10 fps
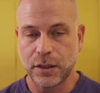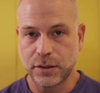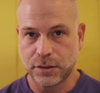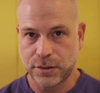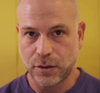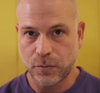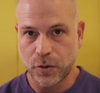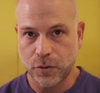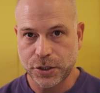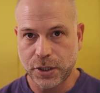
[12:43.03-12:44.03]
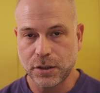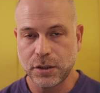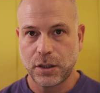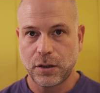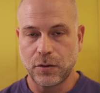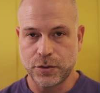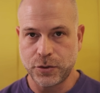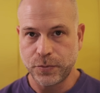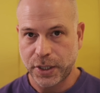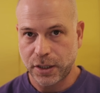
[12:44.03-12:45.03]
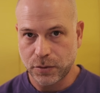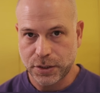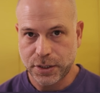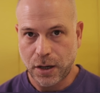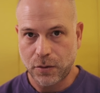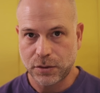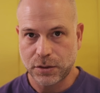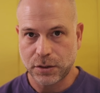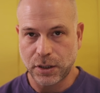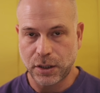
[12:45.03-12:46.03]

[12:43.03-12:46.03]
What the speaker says: in slow motion or zooming in on sound